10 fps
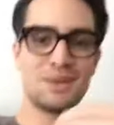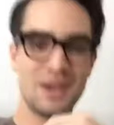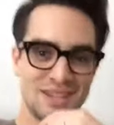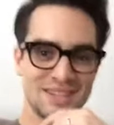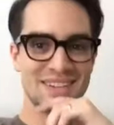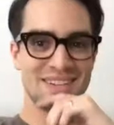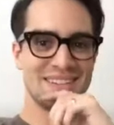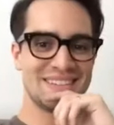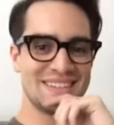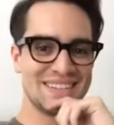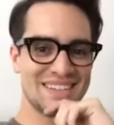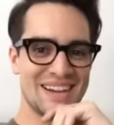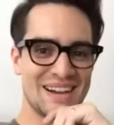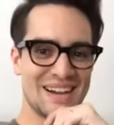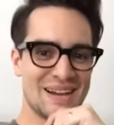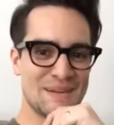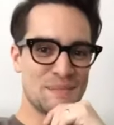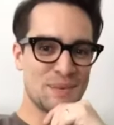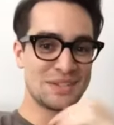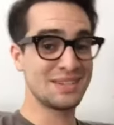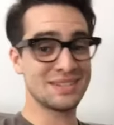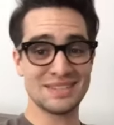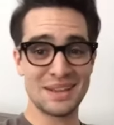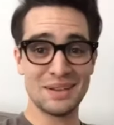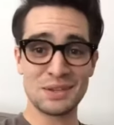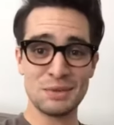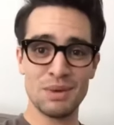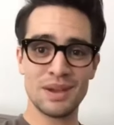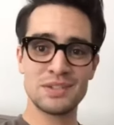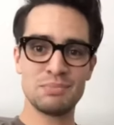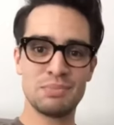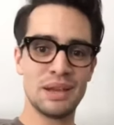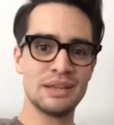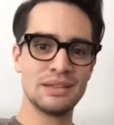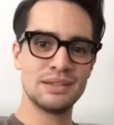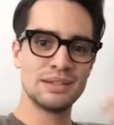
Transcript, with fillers: crazy, uh, which isn't telling you much, but.